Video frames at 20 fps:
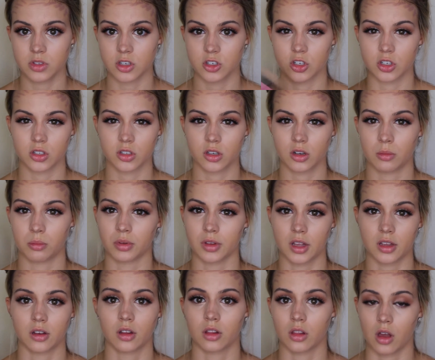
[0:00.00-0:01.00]
It's just going to
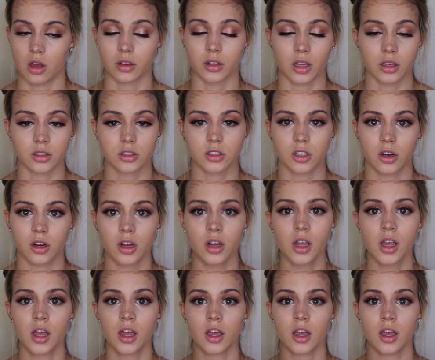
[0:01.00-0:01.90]
blend a lot nicer.